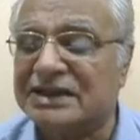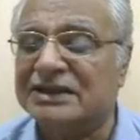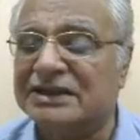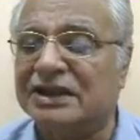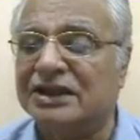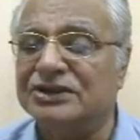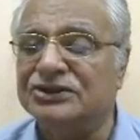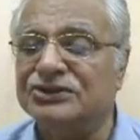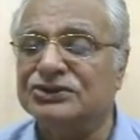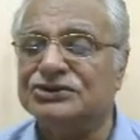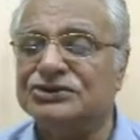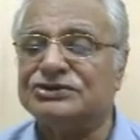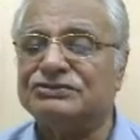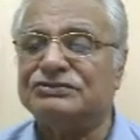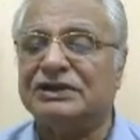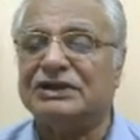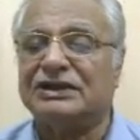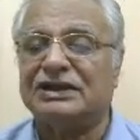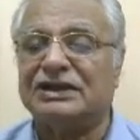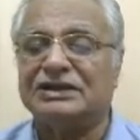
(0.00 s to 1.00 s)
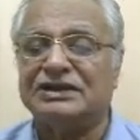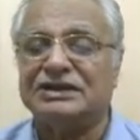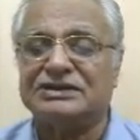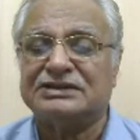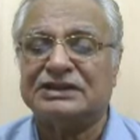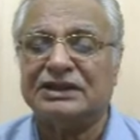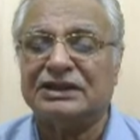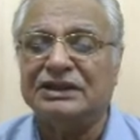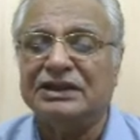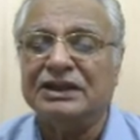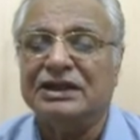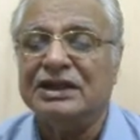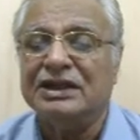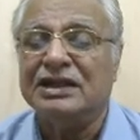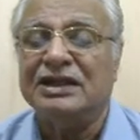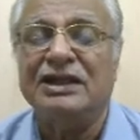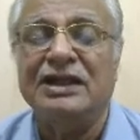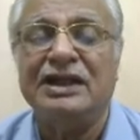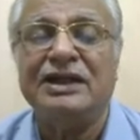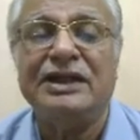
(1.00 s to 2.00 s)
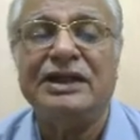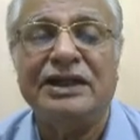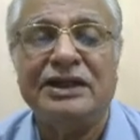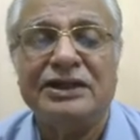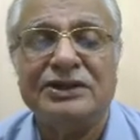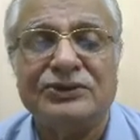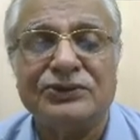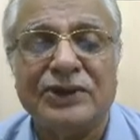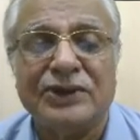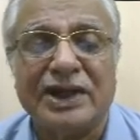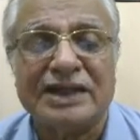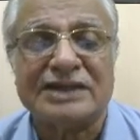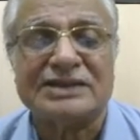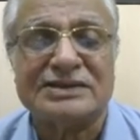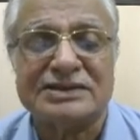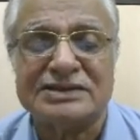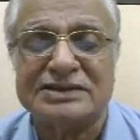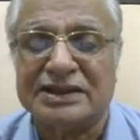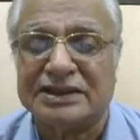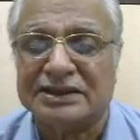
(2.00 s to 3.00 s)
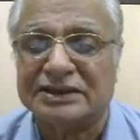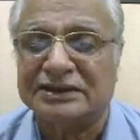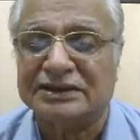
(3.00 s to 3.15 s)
unusual conditions leading to accident?